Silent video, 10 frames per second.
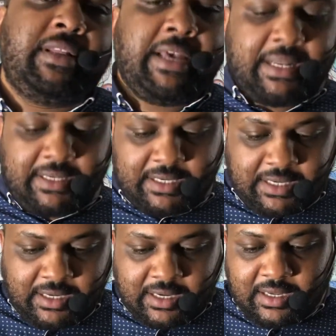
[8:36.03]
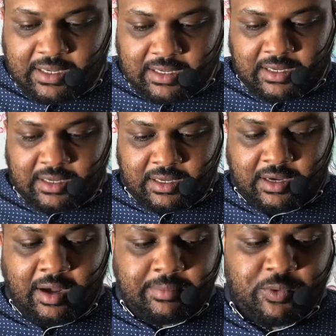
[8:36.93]
that
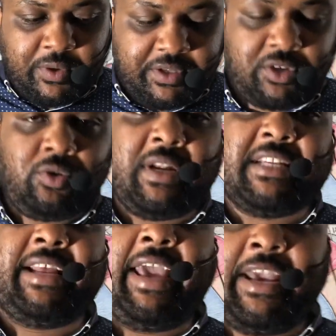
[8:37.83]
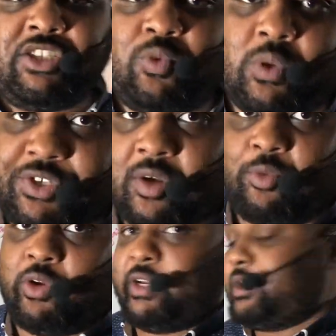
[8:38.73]
comes with it, known as the H1
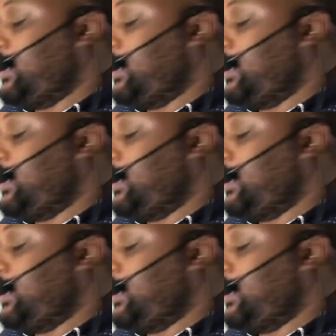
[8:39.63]
subunit.